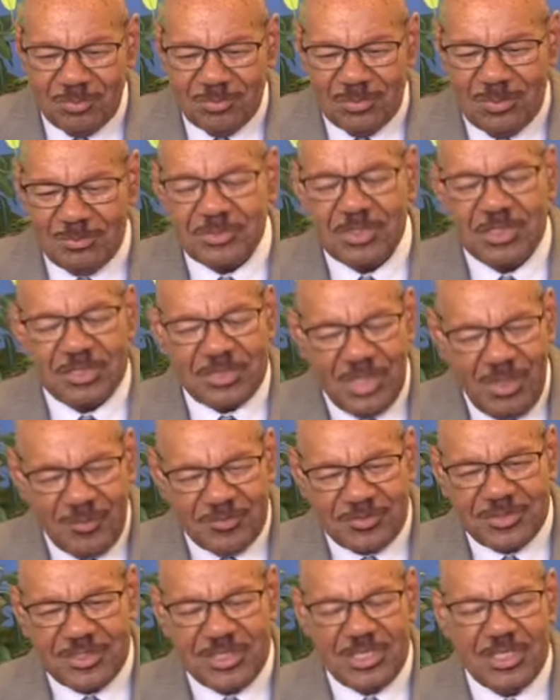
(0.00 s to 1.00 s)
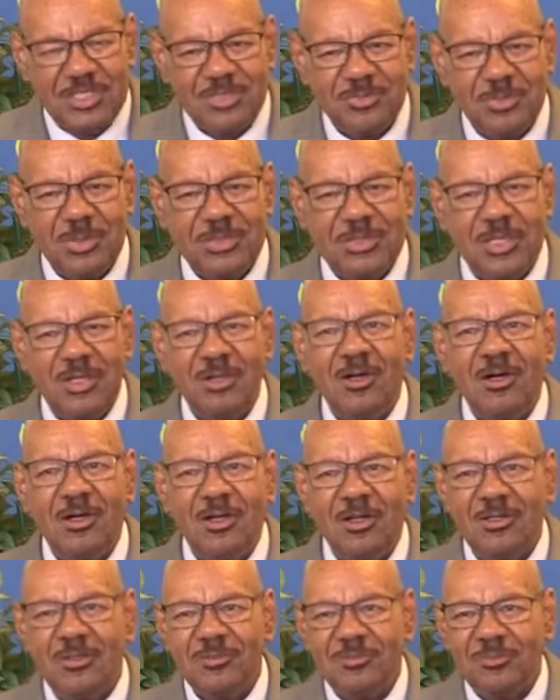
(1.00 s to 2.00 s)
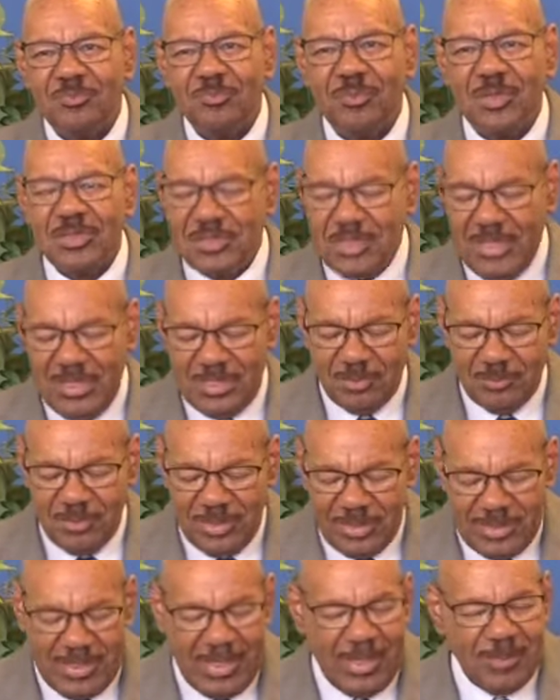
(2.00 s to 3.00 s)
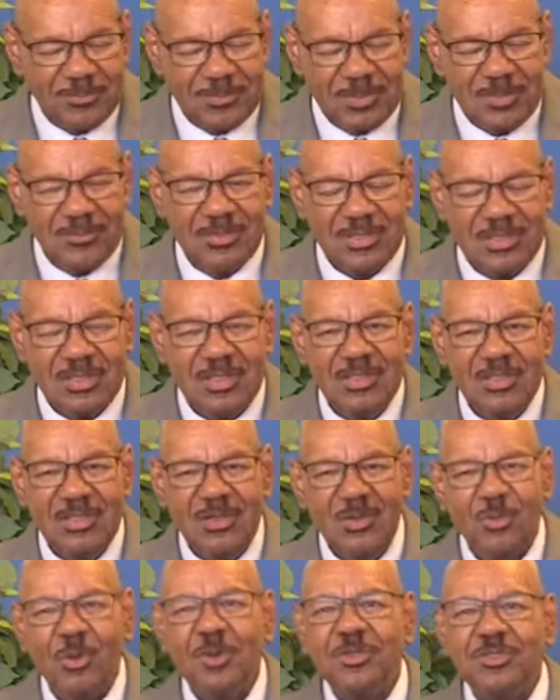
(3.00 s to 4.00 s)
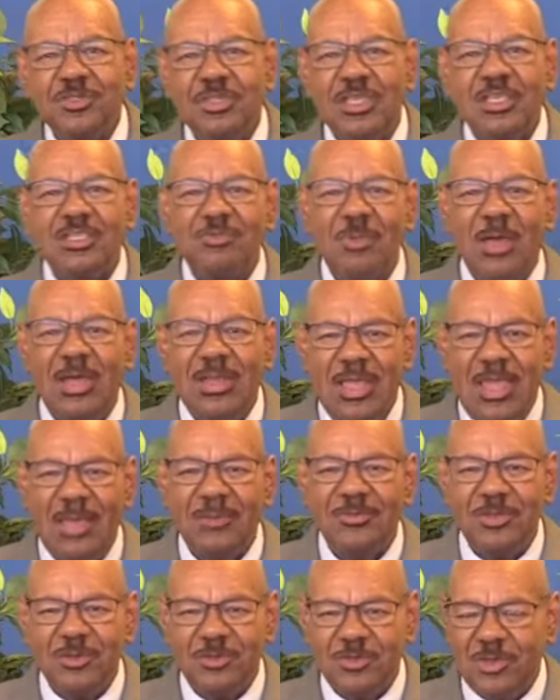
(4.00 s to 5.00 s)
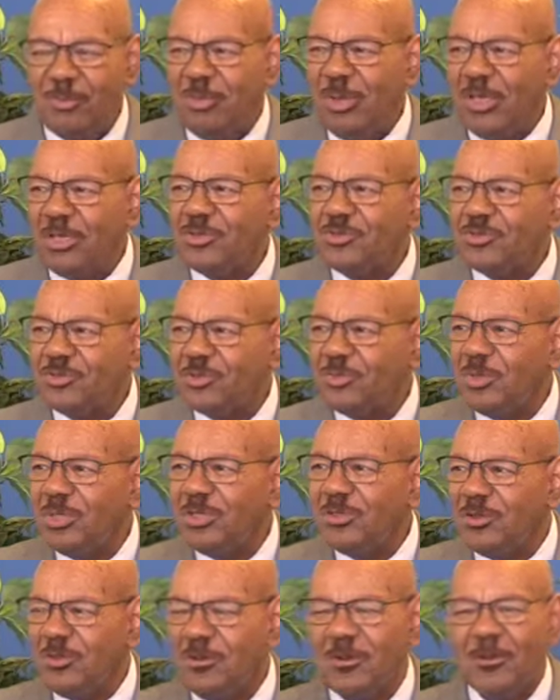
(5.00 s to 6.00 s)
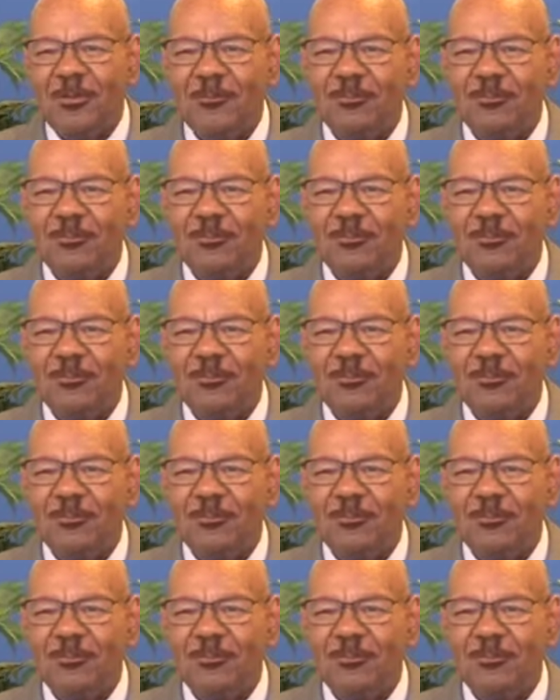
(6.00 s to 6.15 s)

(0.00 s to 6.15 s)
It was a tough siege, but they're all been taken away captive, and worse things might happen to you. You better surrender.